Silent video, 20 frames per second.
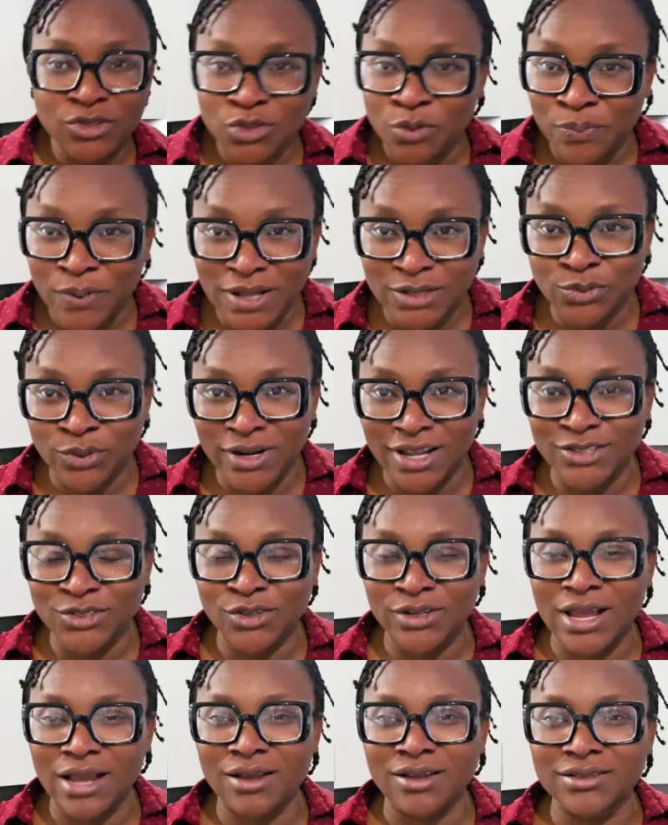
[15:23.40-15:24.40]
surprised when I saw
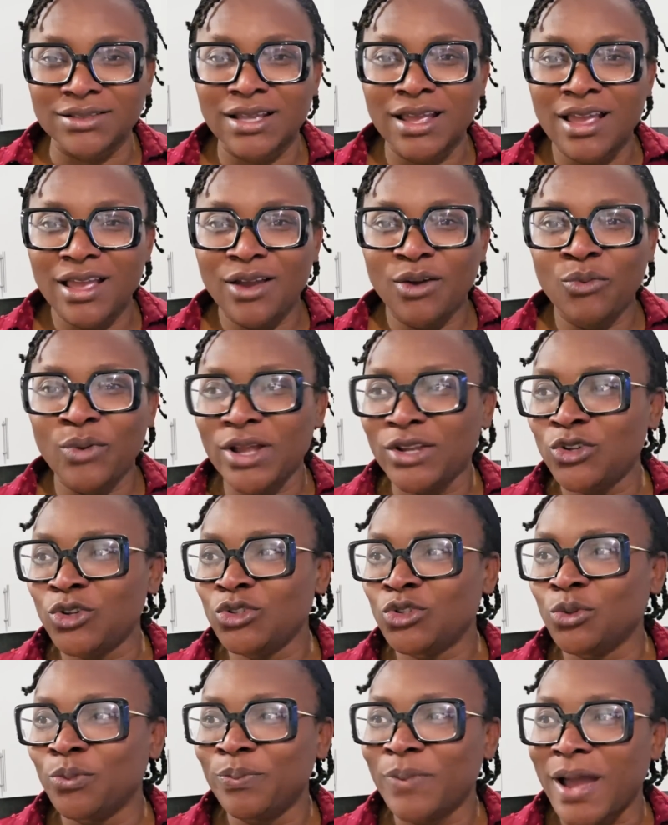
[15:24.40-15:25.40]
that, because when
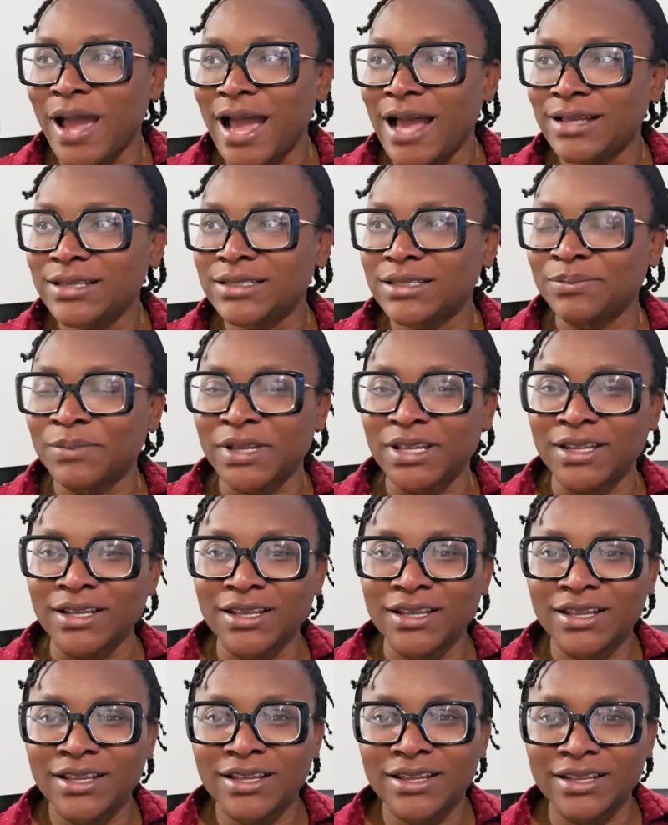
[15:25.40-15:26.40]
YouTube asked
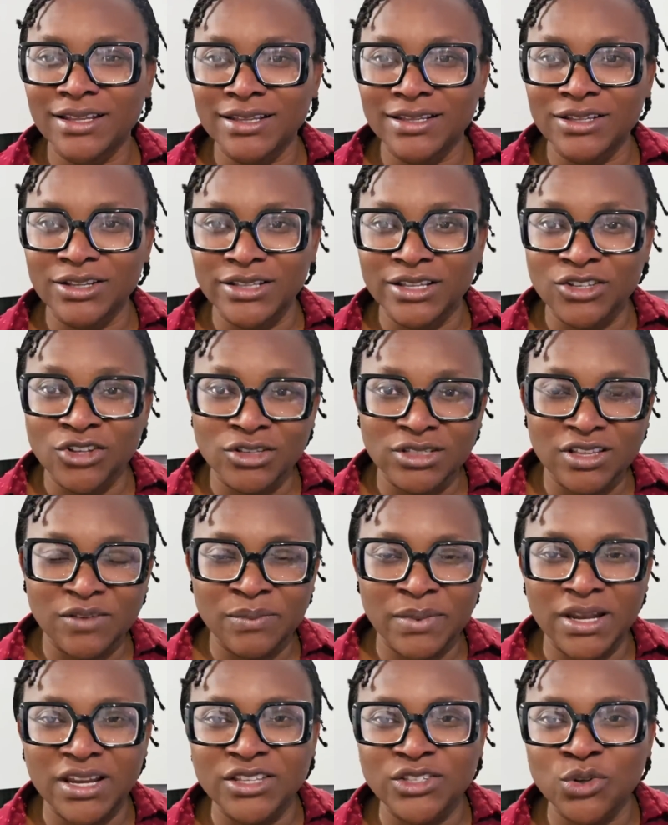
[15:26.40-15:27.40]
me, they just give
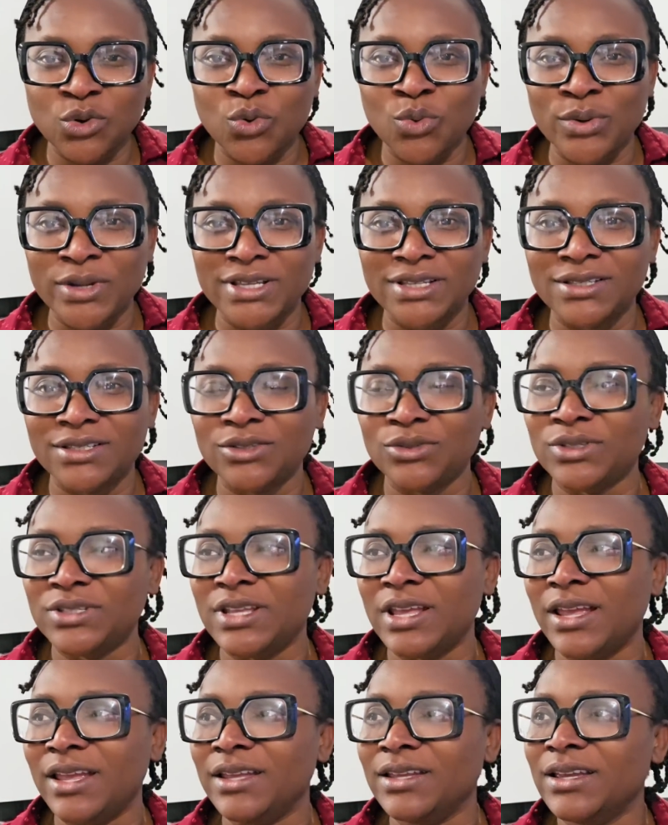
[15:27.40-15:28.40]
me a little quiz to
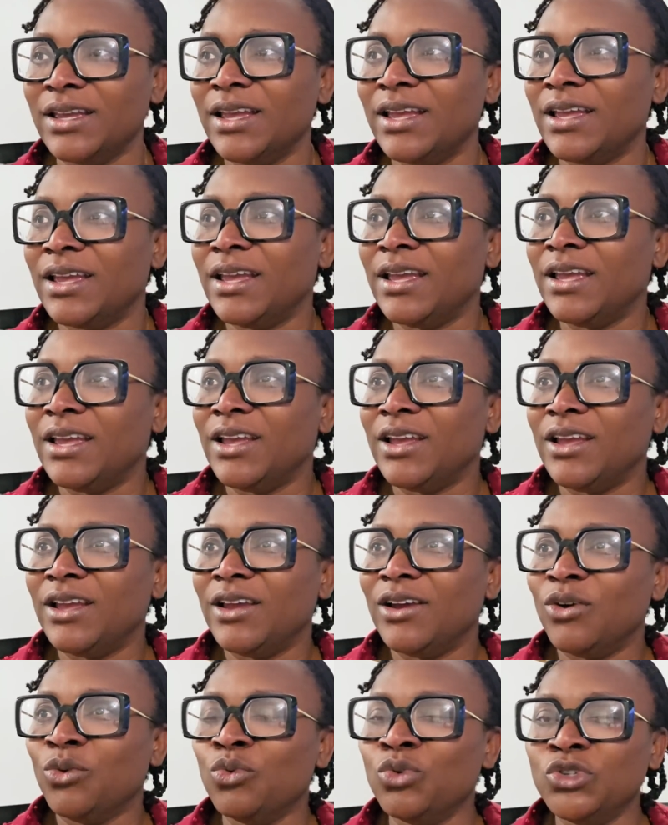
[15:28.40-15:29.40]
say,
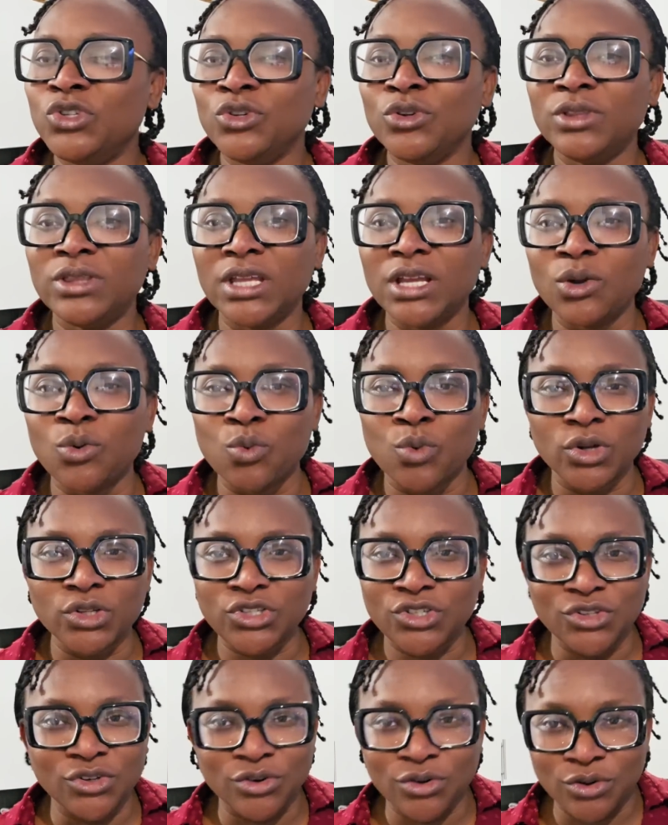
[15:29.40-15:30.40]
who do you think
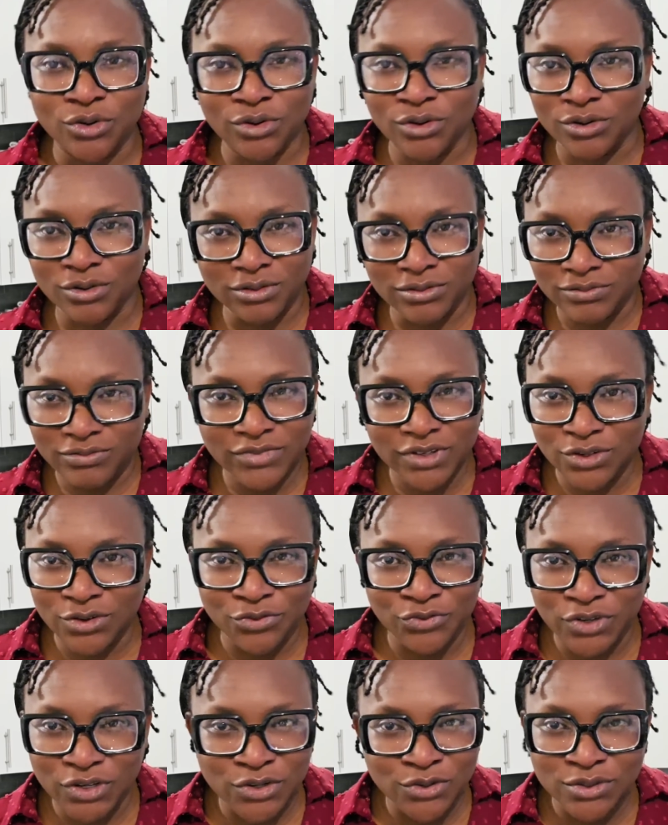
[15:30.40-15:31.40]
watch your
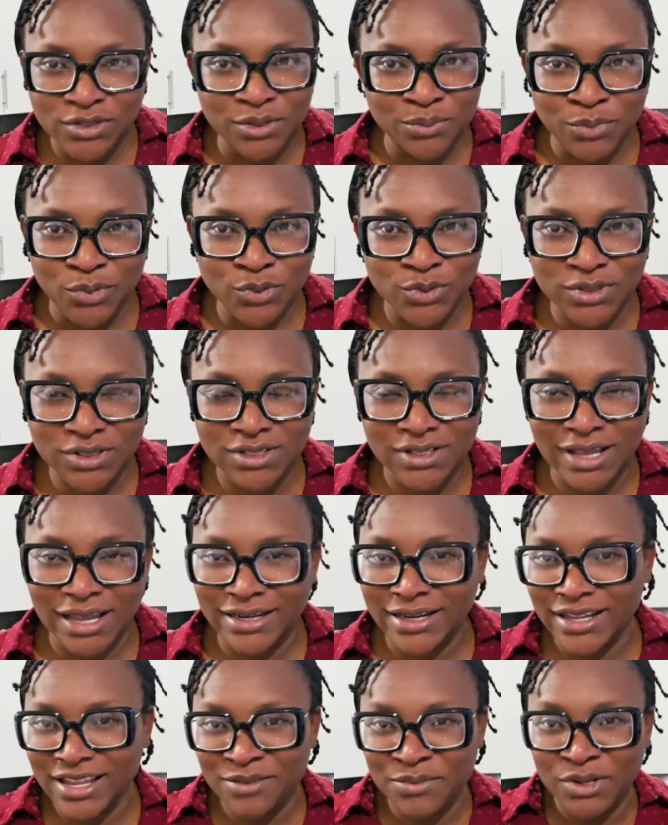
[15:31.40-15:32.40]
videos the most? And
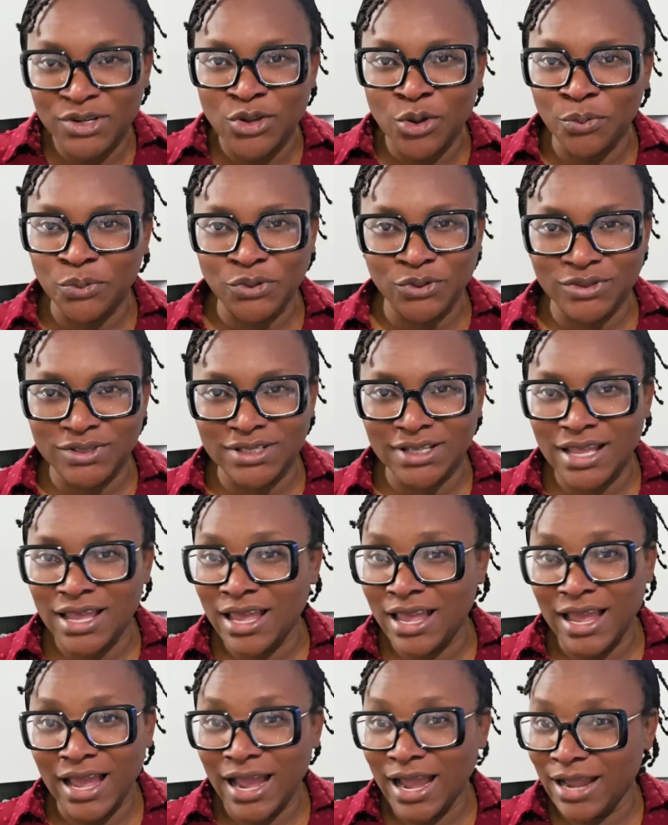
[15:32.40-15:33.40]
they gave me the options.
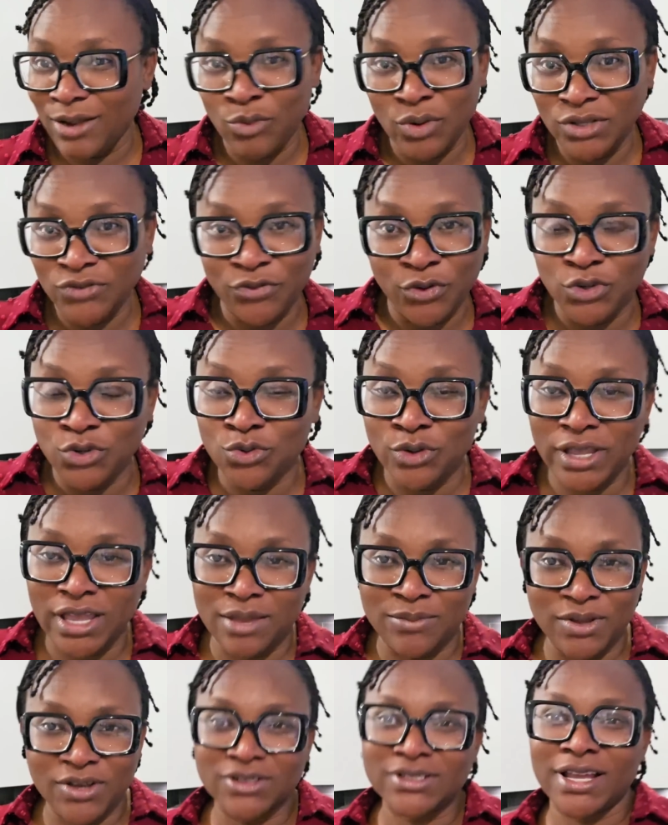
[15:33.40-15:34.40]
I went for UK
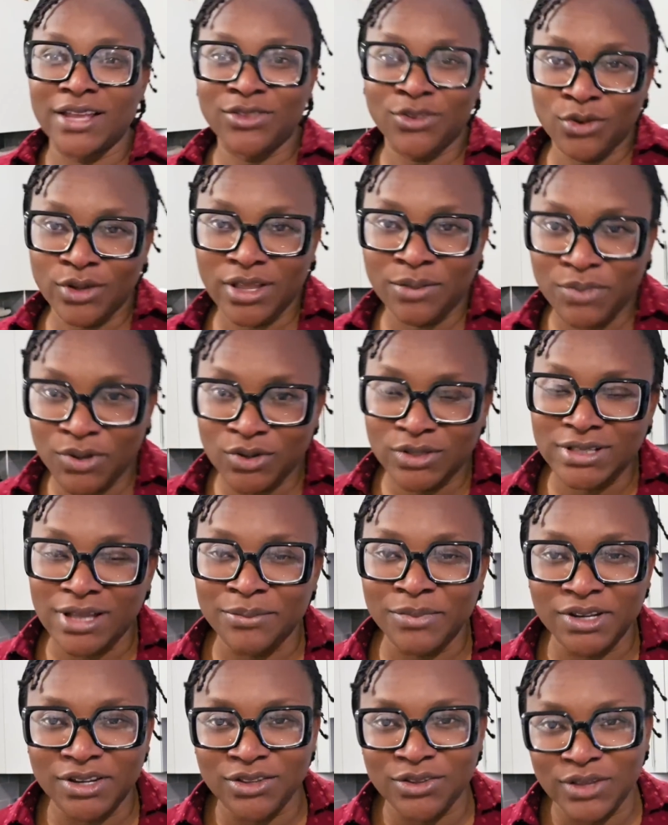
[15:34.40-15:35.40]
because I thought, okay, because
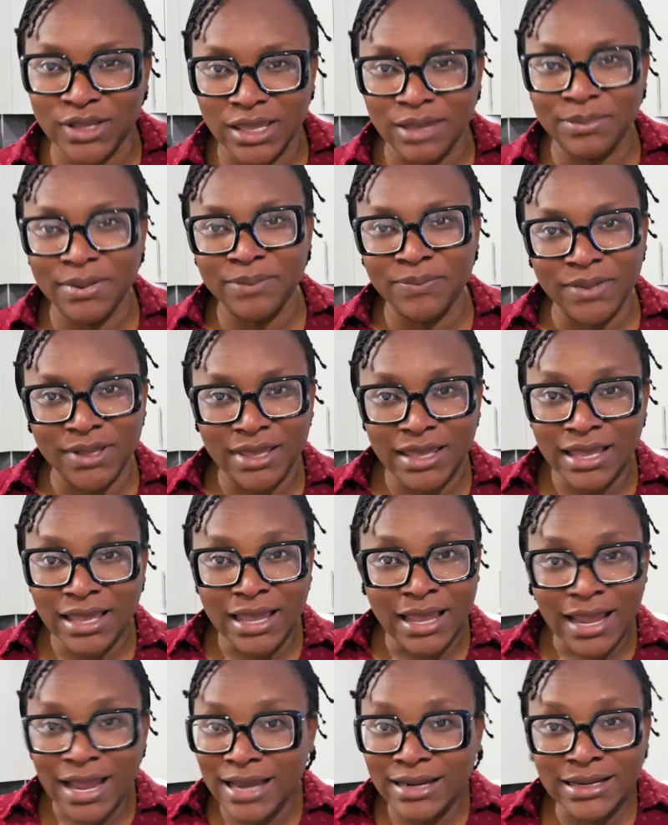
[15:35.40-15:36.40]
I'm in the UK, maybe.
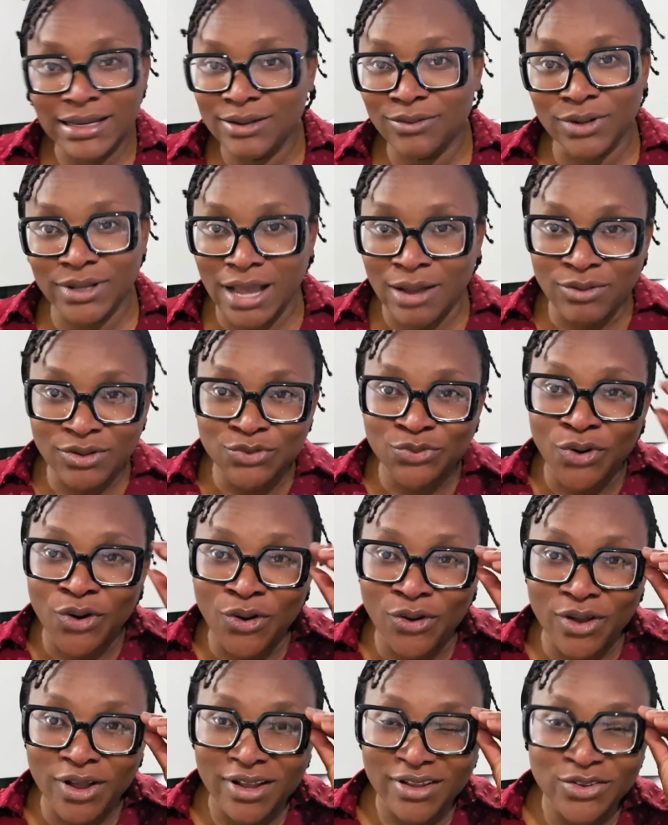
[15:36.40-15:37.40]
And I was
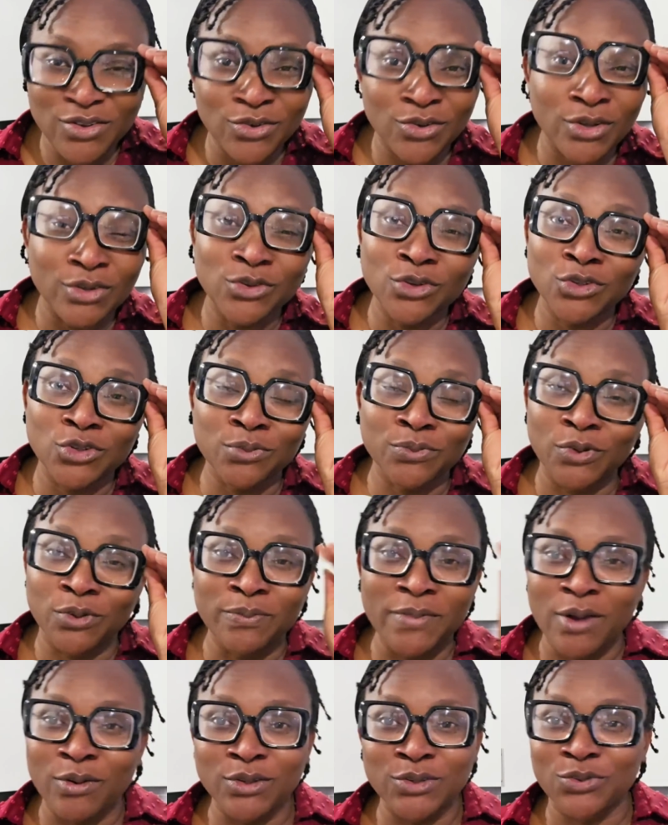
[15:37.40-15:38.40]
wrong. YouTube told
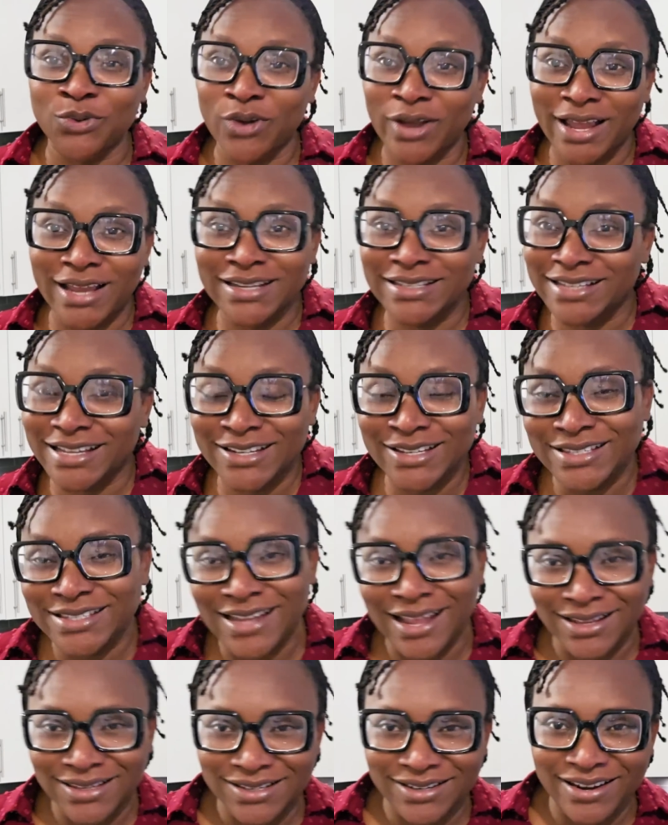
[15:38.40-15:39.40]
me I was wrong, and they said it's
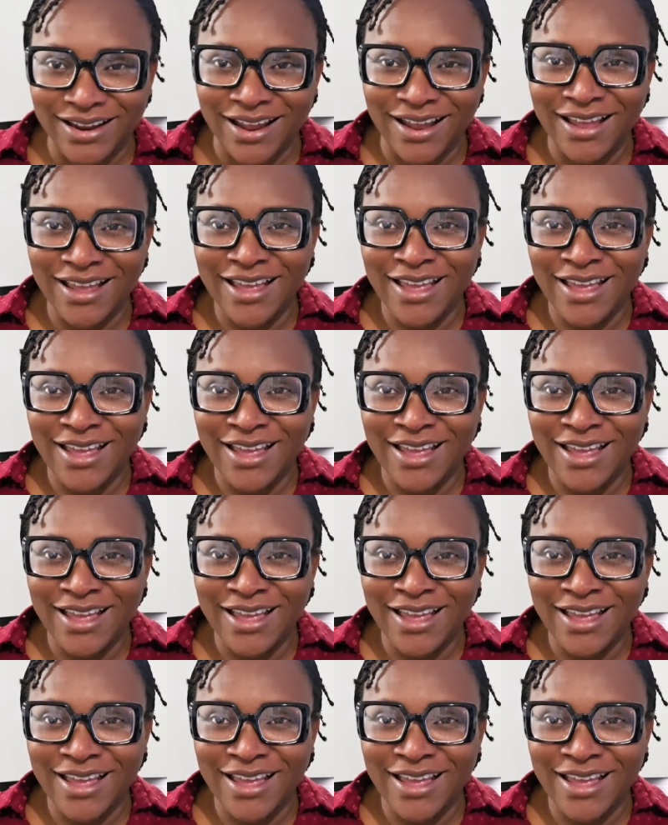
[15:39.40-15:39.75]
Nigeria.